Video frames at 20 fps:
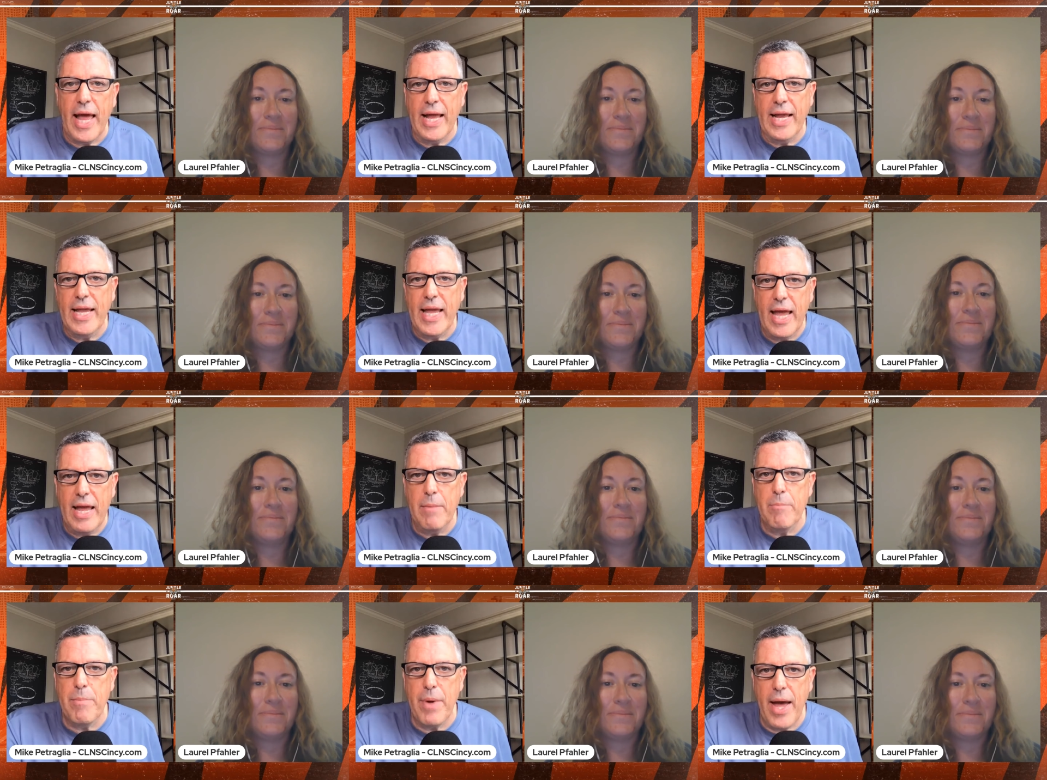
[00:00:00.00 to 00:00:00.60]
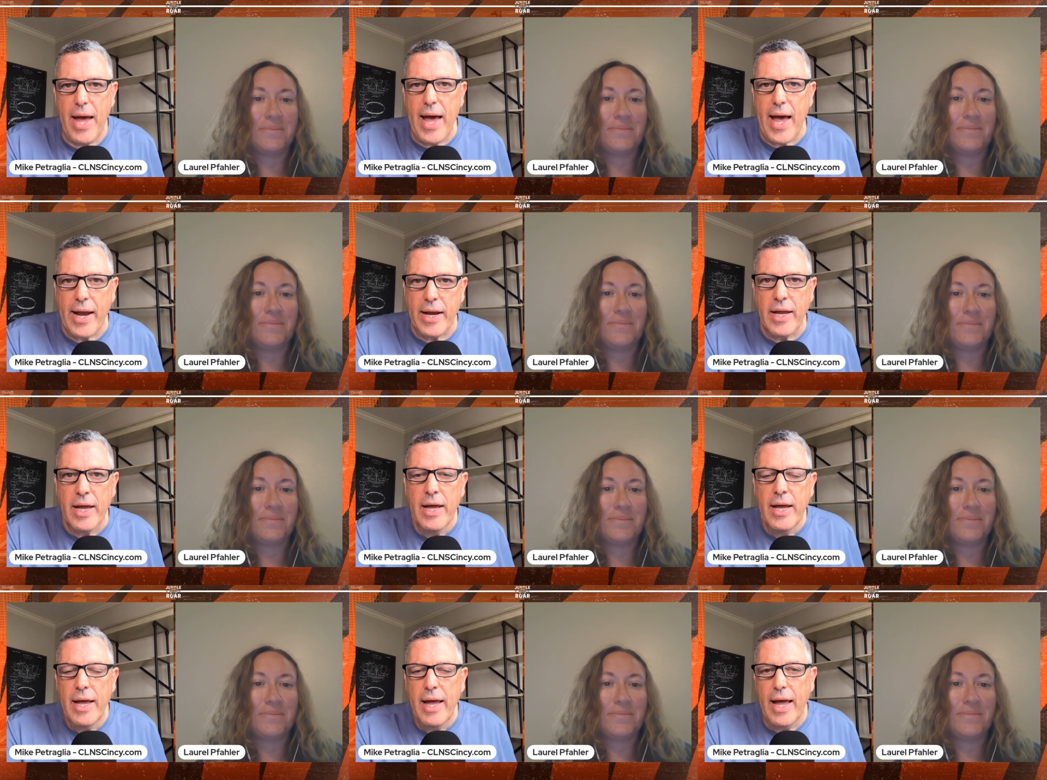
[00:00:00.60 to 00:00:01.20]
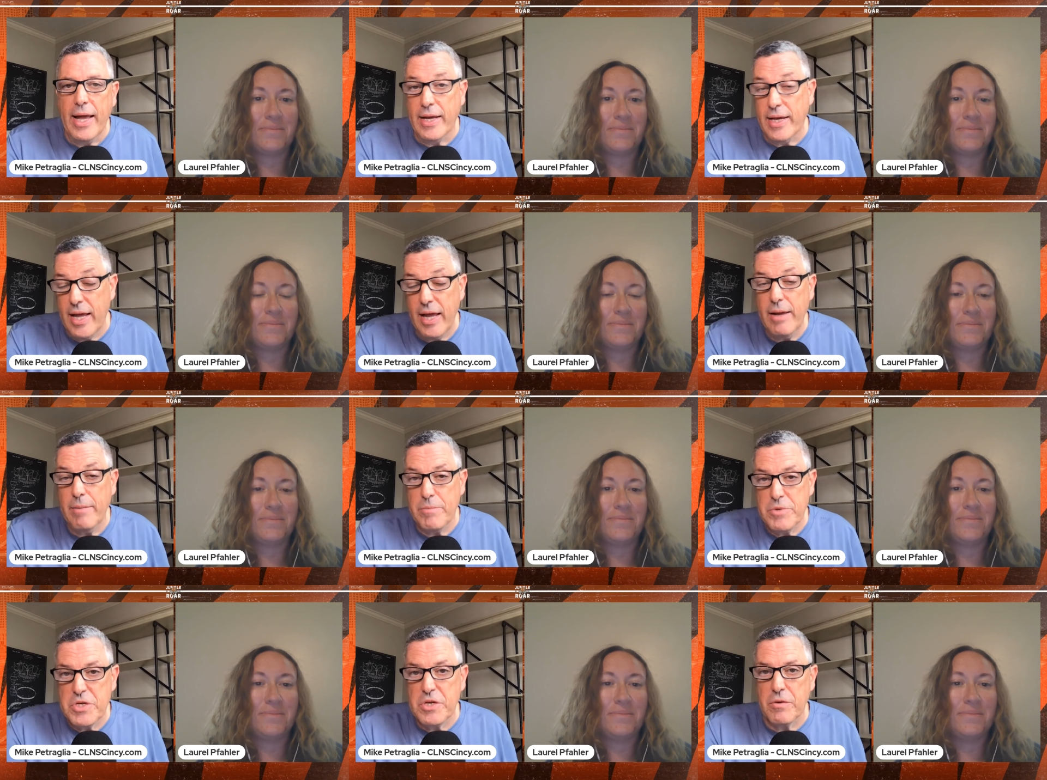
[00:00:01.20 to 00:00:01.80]
Speaker 1: and came back and
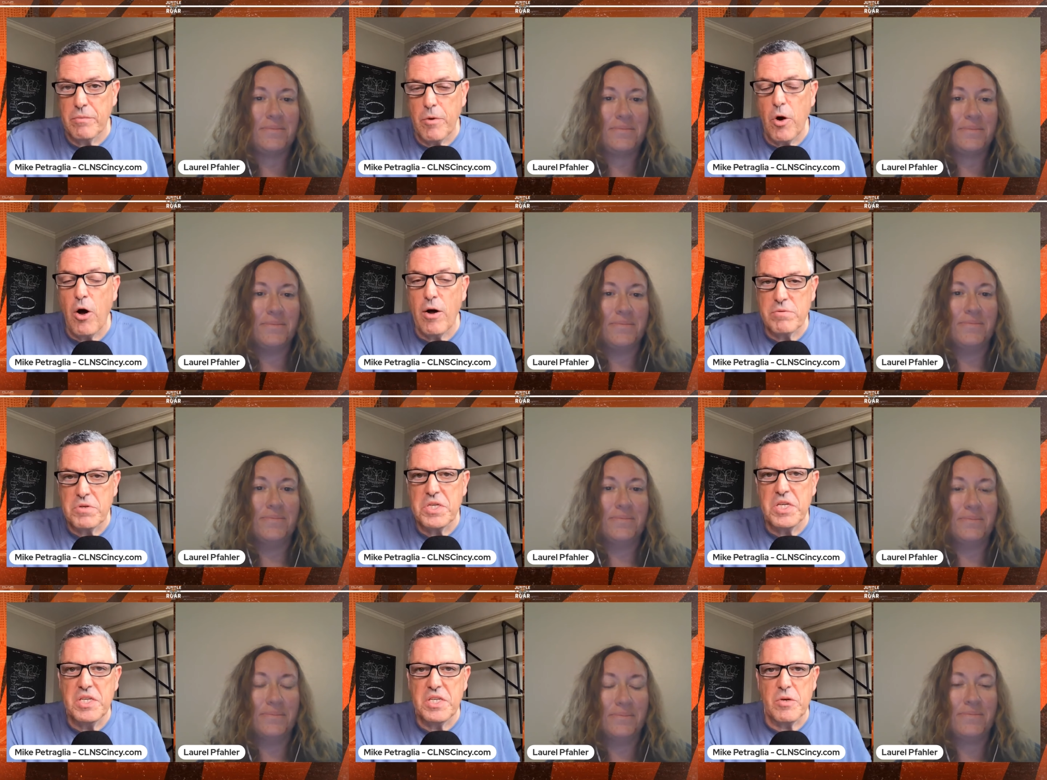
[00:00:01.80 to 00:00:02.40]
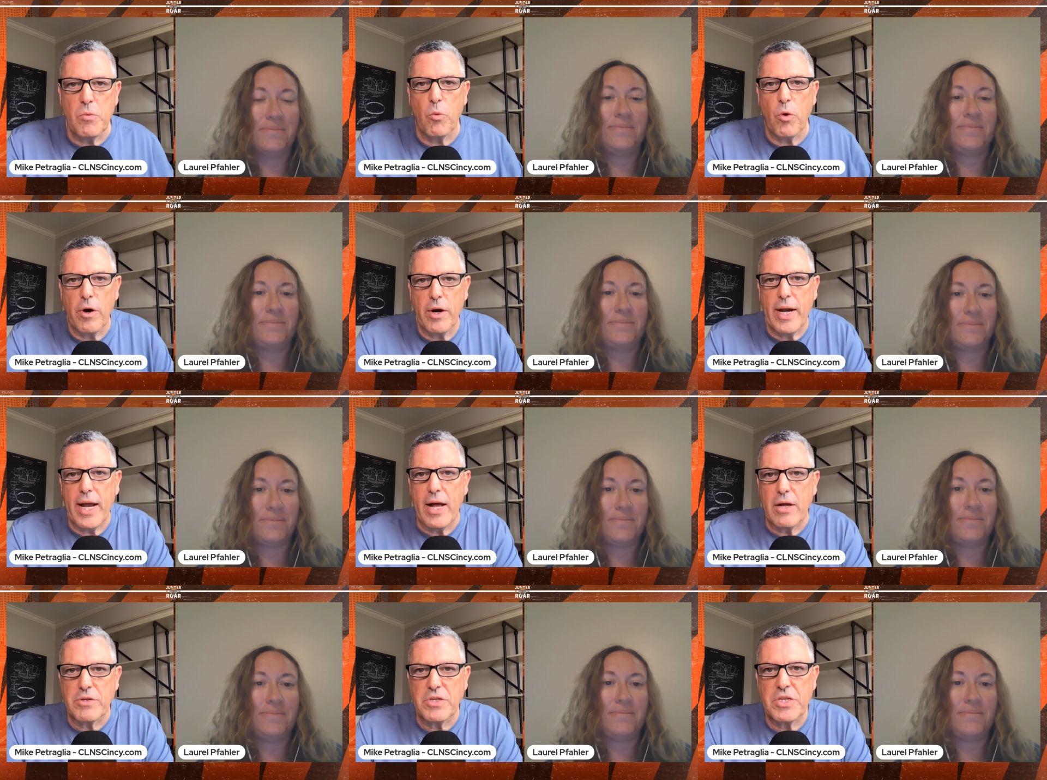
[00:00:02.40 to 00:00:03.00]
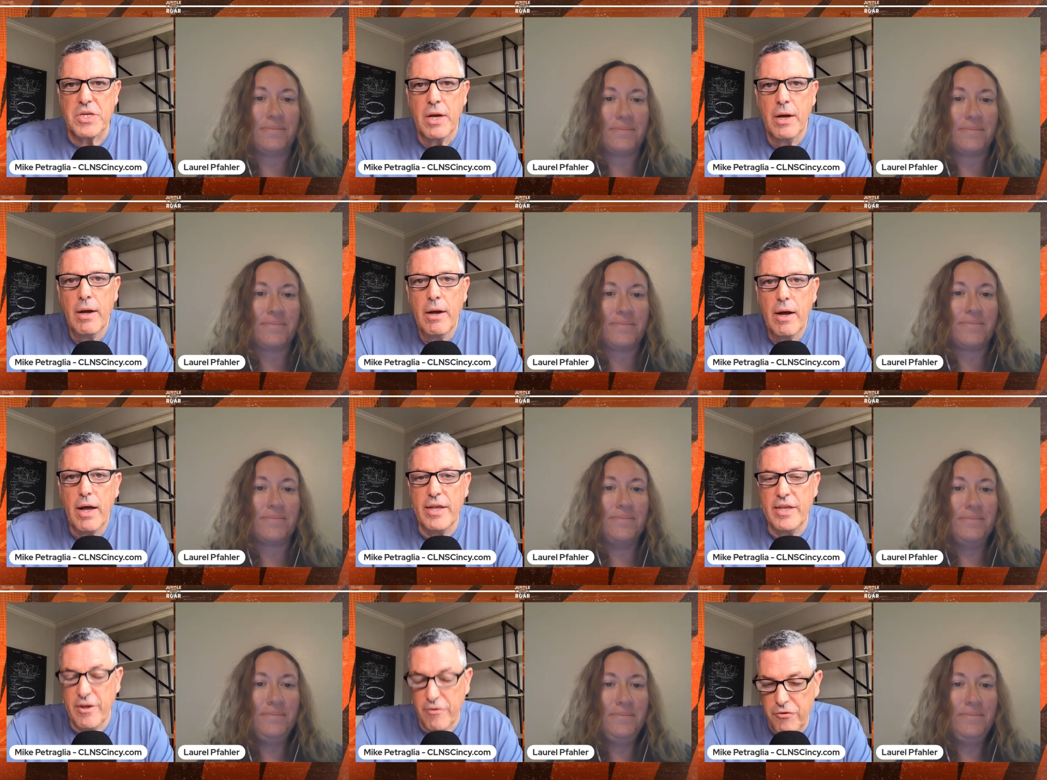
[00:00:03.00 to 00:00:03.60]
came to offseason workouts
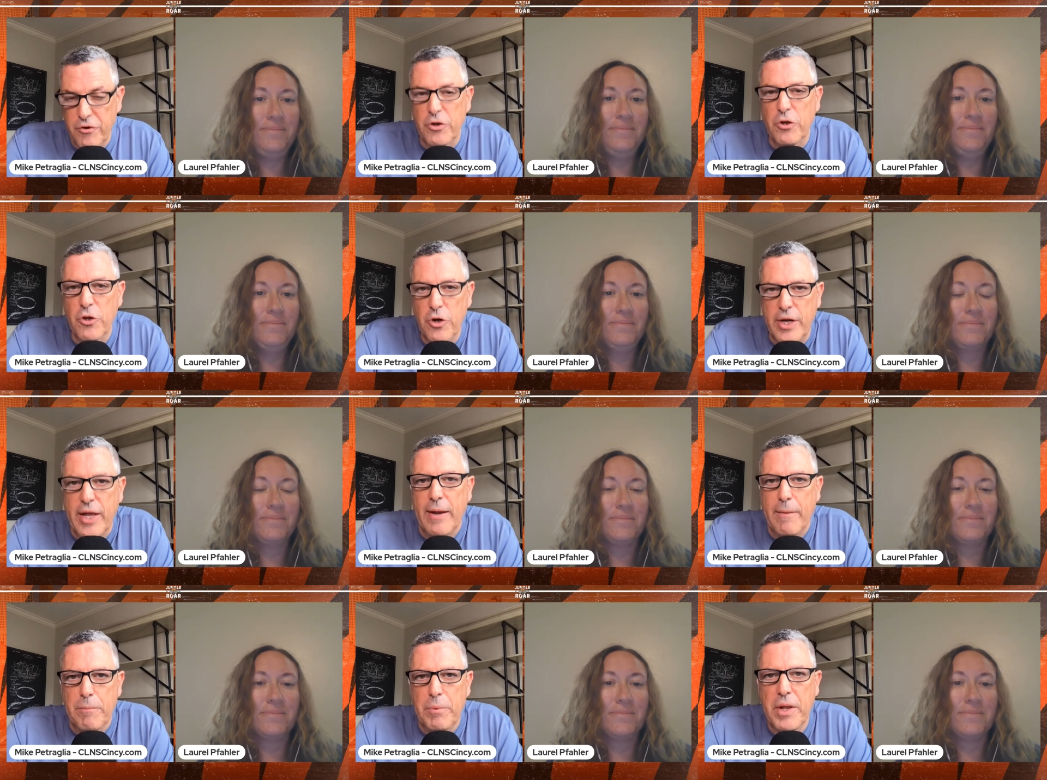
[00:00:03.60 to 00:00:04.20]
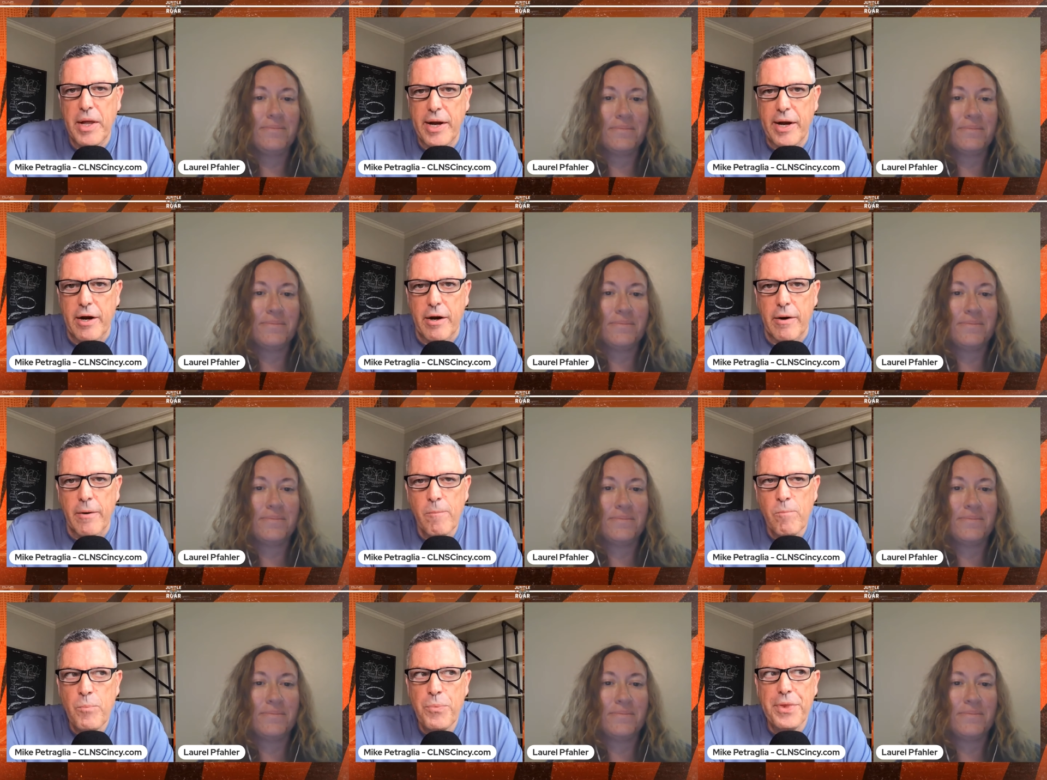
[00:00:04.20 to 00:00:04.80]
a different looking player.